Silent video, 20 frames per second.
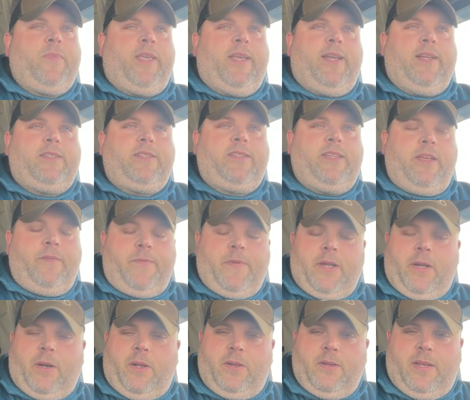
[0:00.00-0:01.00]
it's
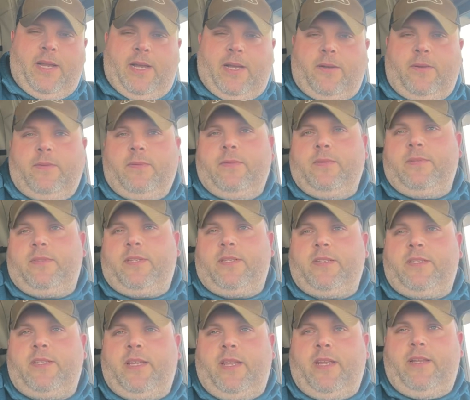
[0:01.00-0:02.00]
difficult now
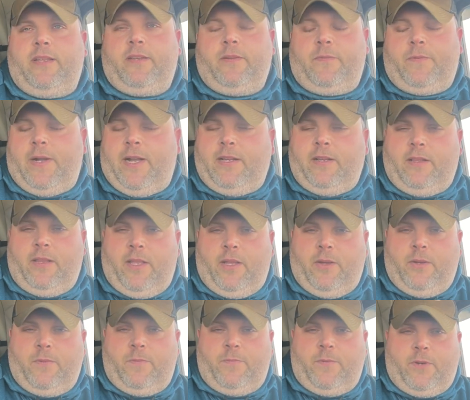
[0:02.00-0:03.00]
to find a
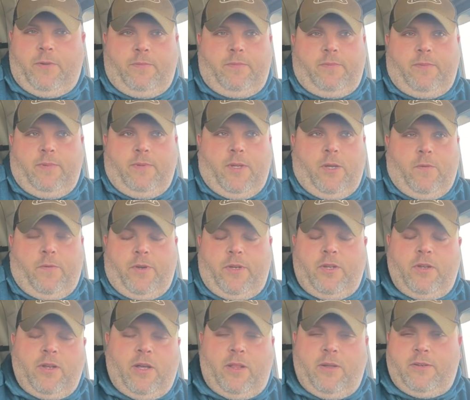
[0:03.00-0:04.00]
load for over
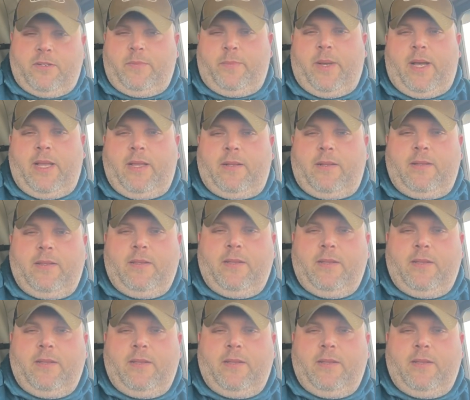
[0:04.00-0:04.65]
$2 a mile,